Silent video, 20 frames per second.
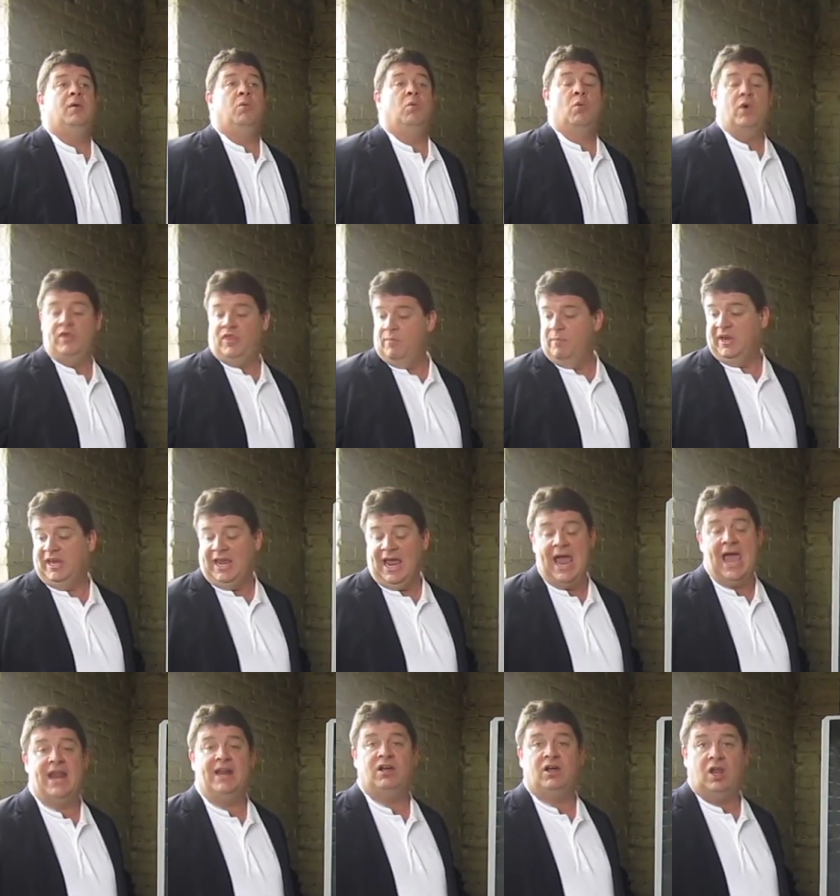With a
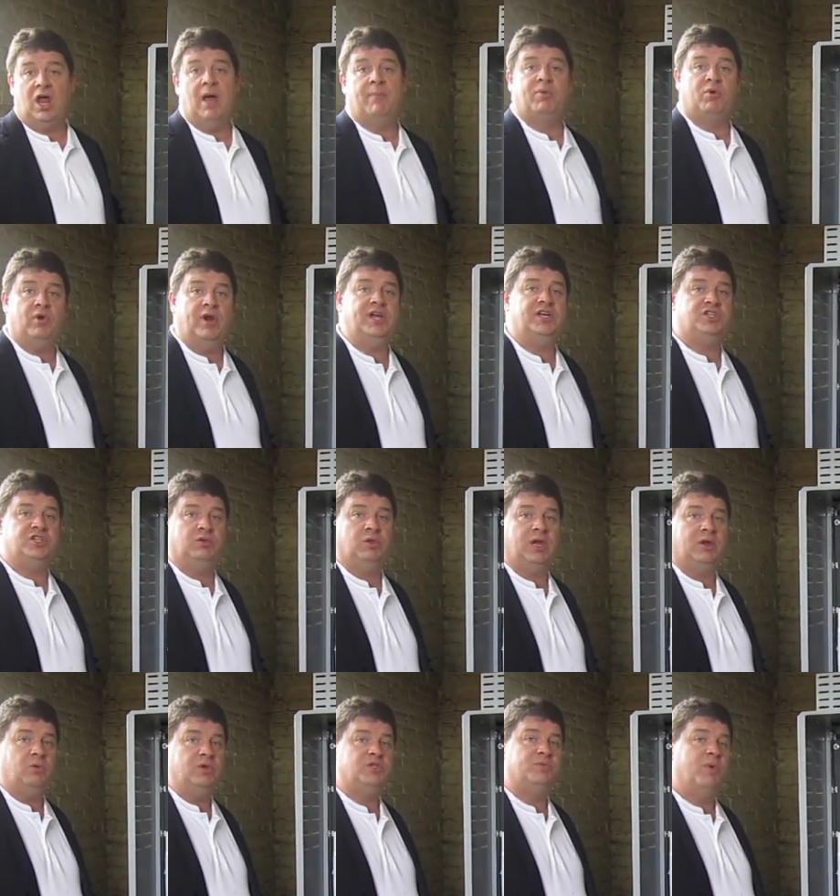mechanical operation
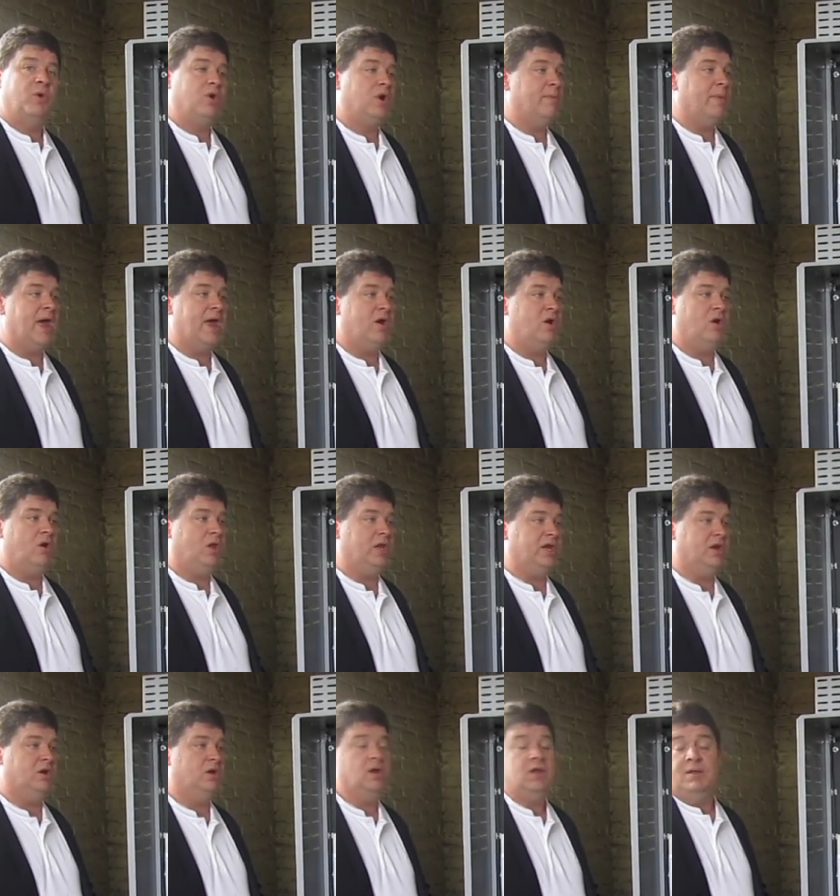like we spoke about
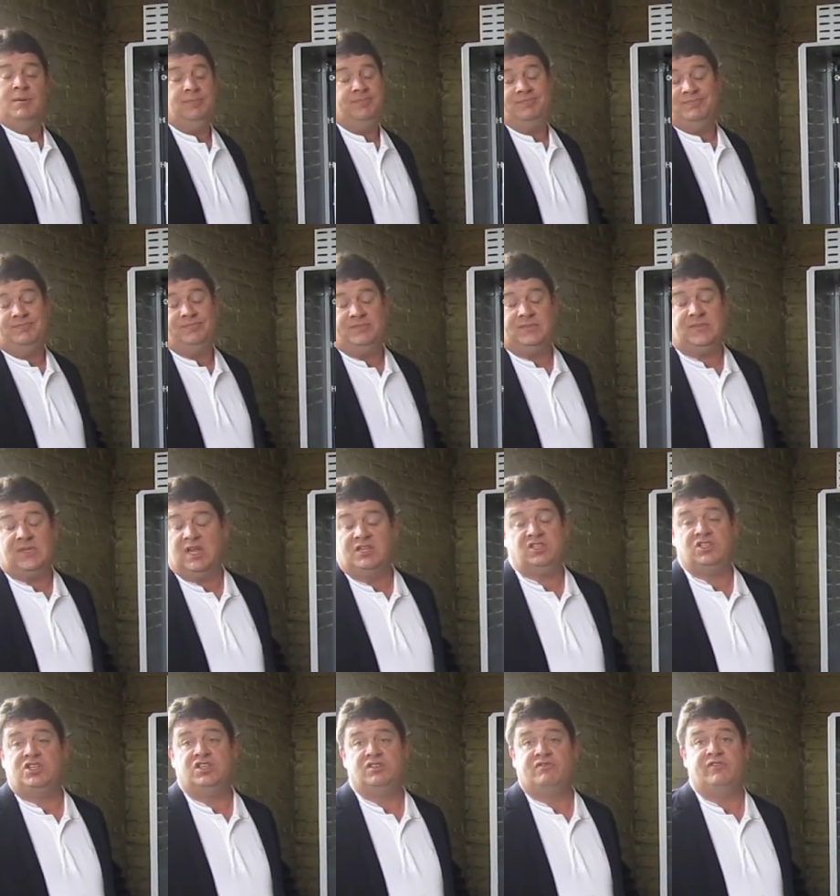earlier,
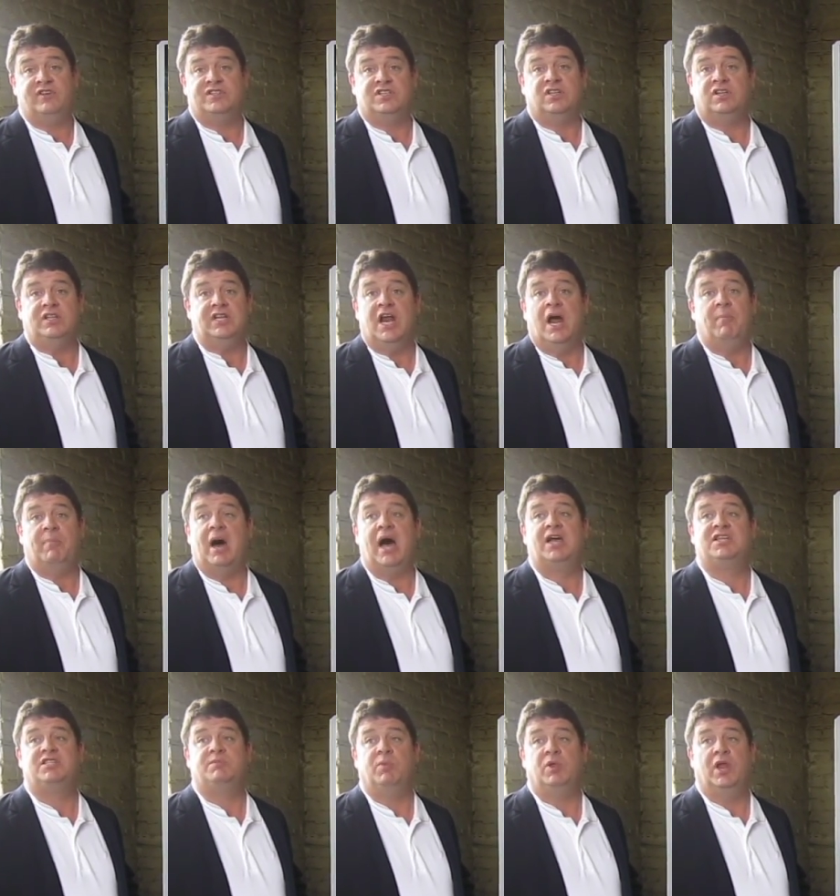that's just physically not
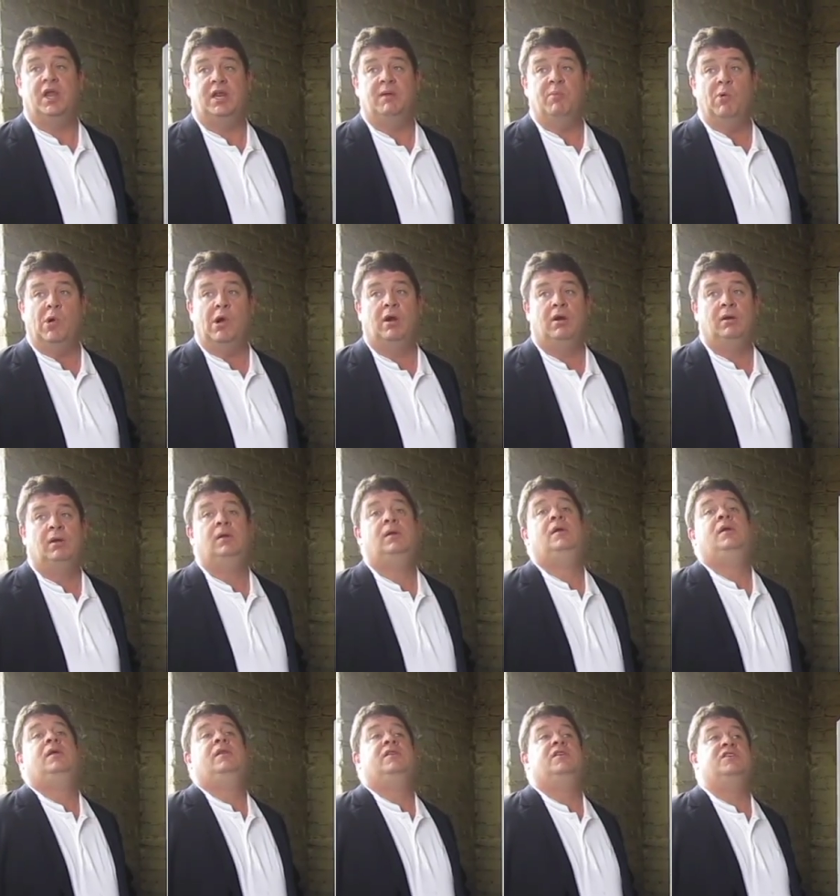possible anymore.
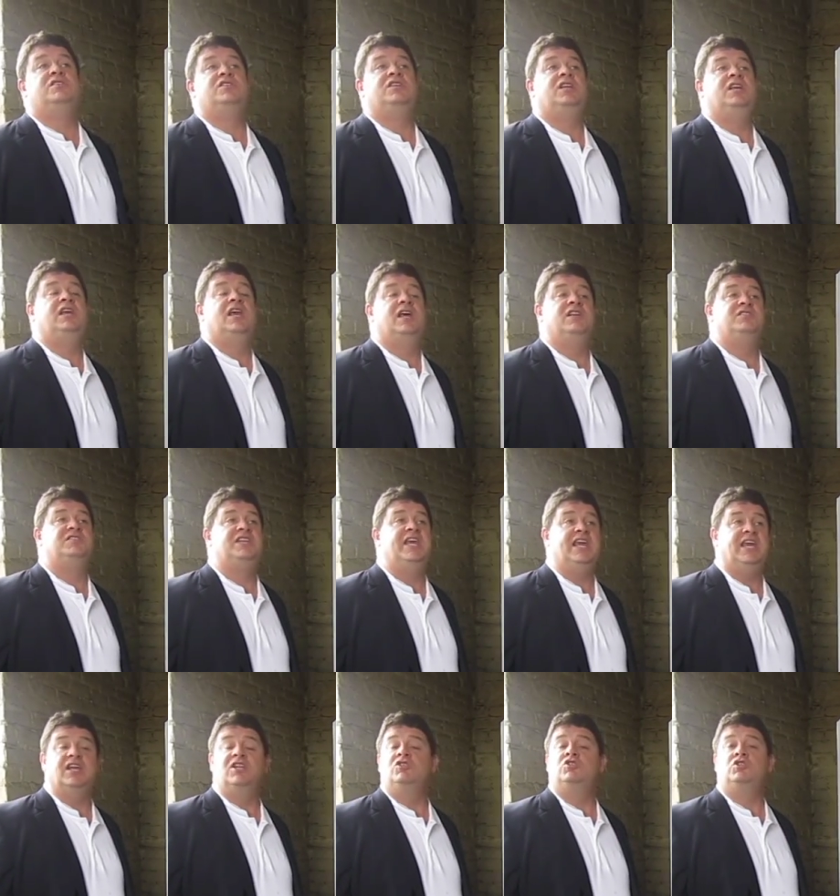The city has
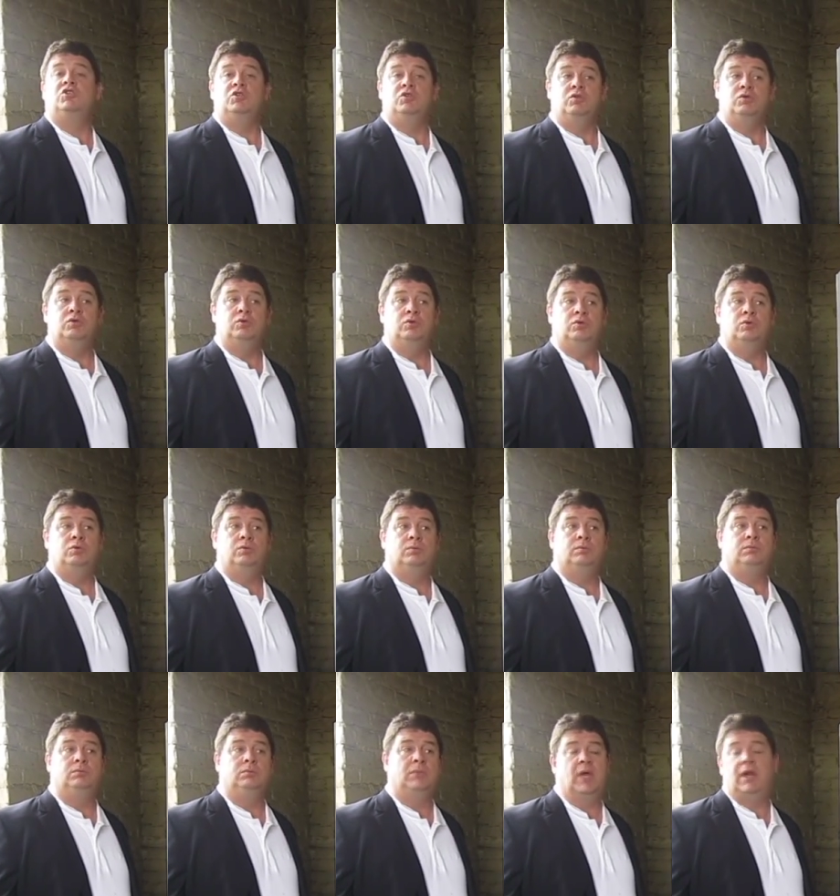taken to,
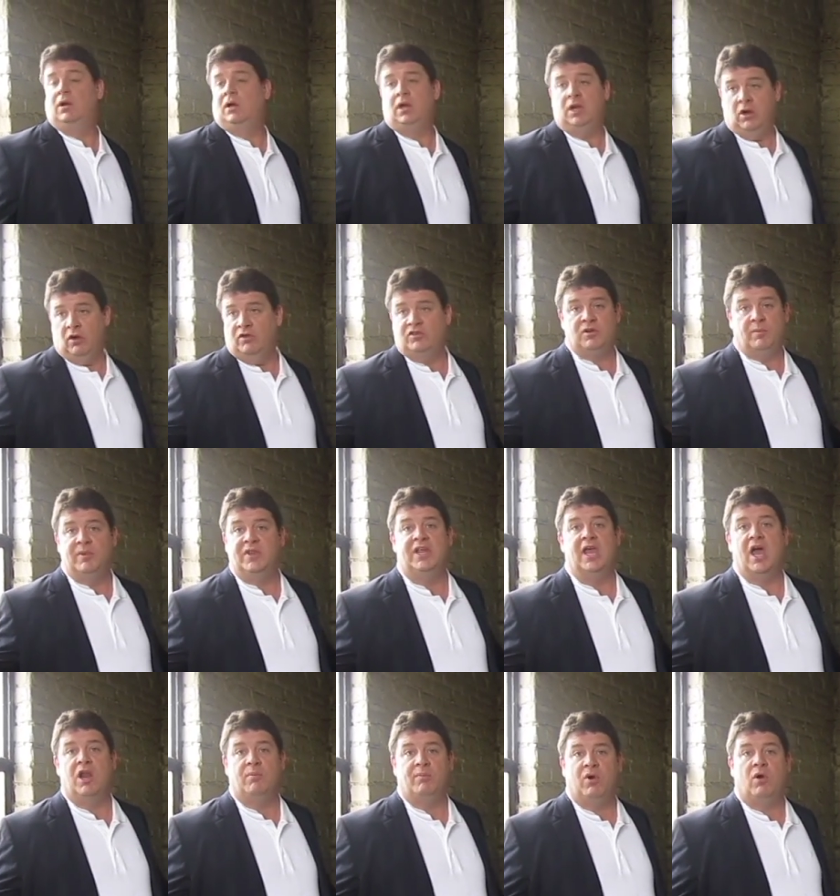and some of
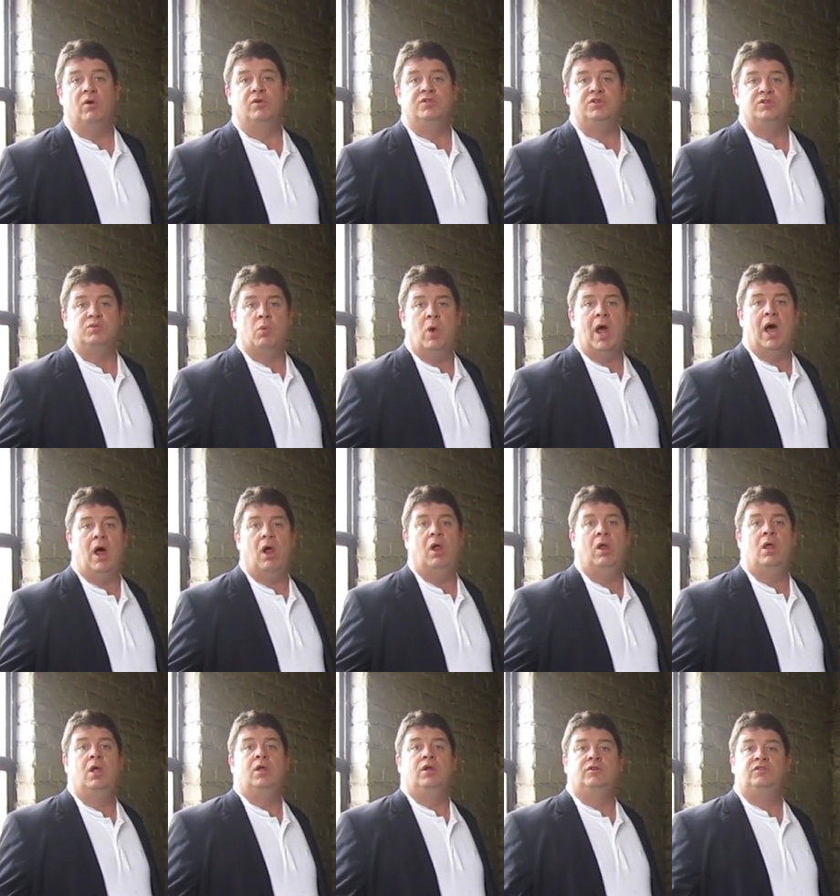the outer boroughs as
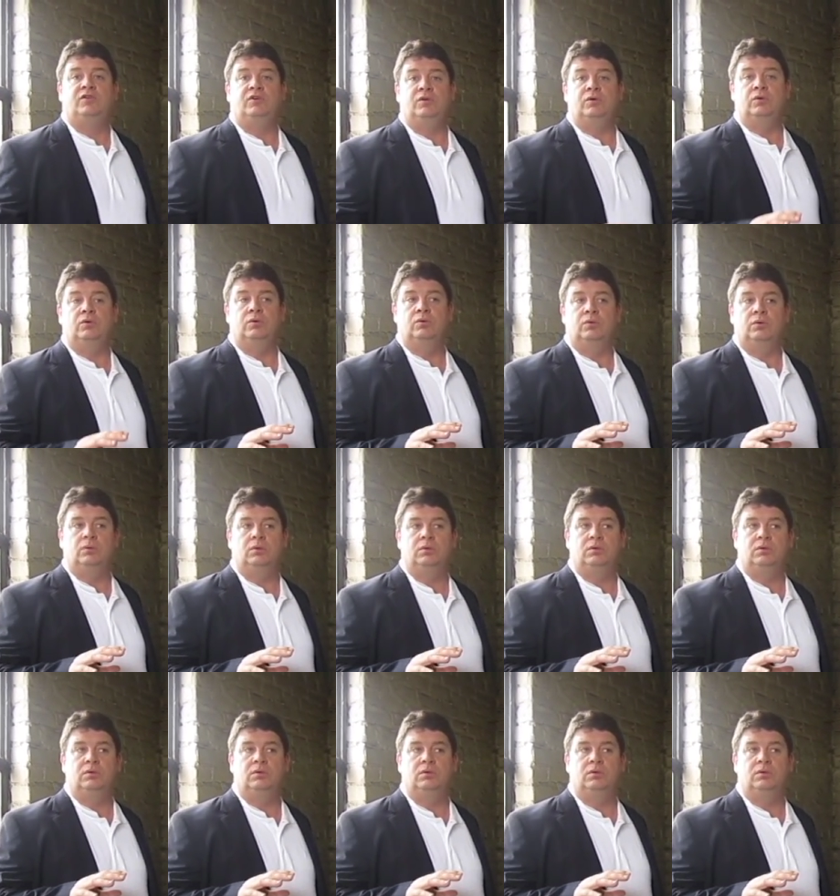well, to